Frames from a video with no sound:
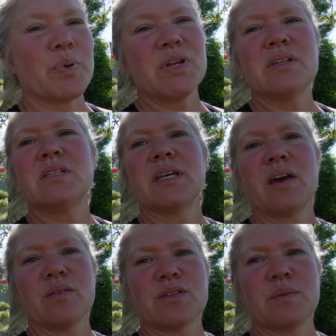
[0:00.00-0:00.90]
putting
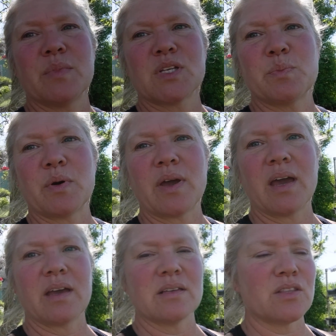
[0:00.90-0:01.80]
together some mixed
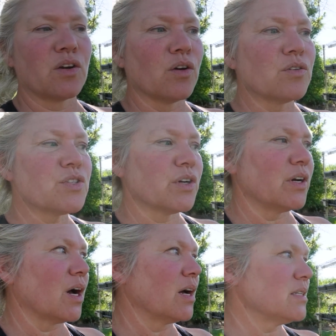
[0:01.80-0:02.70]
bouquets. The girls are
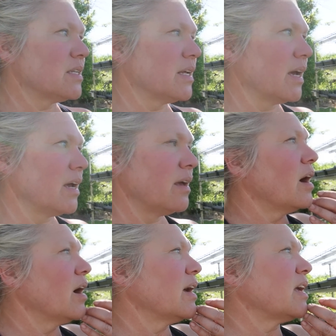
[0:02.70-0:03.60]
gone today.
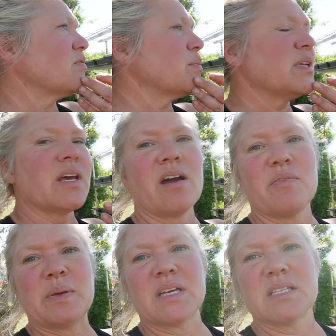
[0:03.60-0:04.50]
I gave them the day
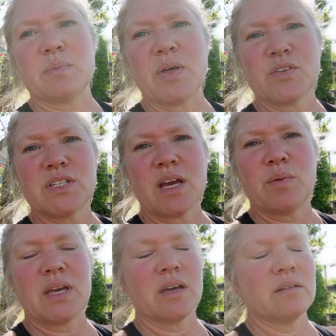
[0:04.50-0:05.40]
off because Mother's Day
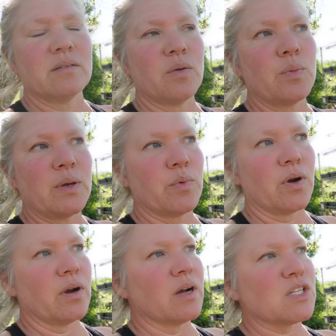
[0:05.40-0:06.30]
weekend we
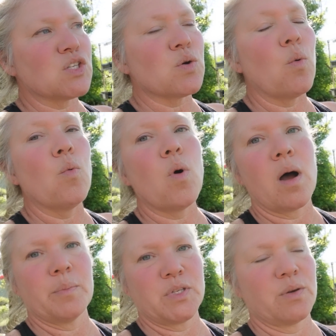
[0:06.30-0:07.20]
were
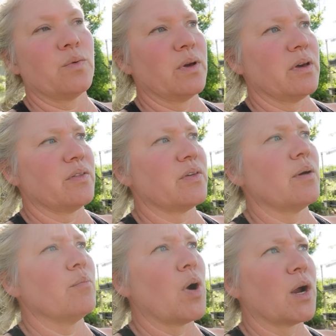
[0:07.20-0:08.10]
swamped with
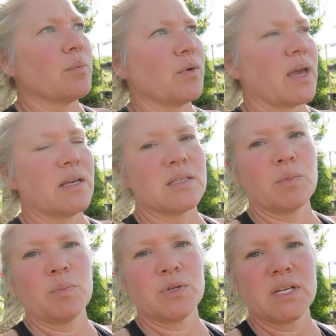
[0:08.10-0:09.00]
market bouquets that
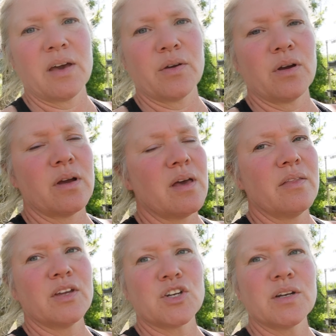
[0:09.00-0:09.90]
we put together.
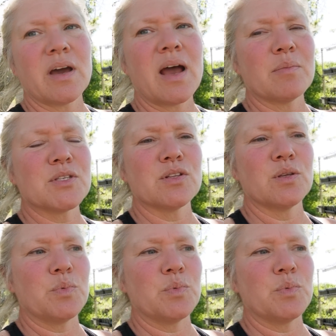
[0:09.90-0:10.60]
They turned out absolutely